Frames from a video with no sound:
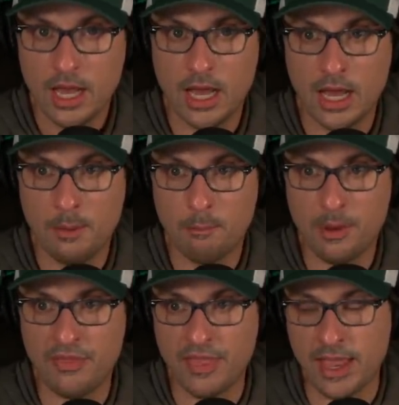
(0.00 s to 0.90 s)
uh,
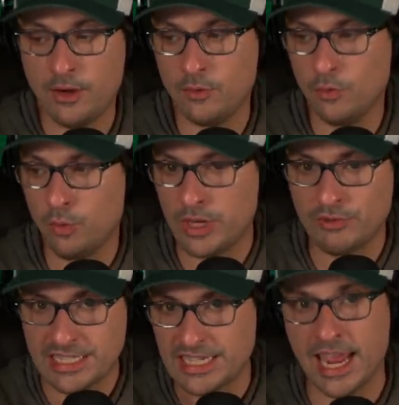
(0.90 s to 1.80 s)
but then we
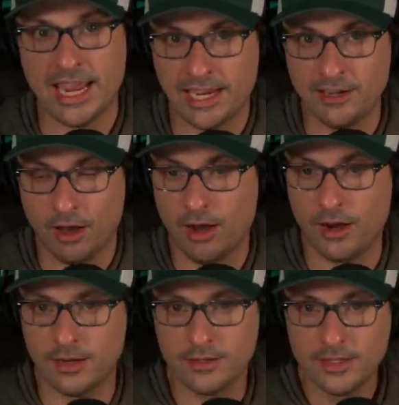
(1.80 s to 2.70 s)
retain our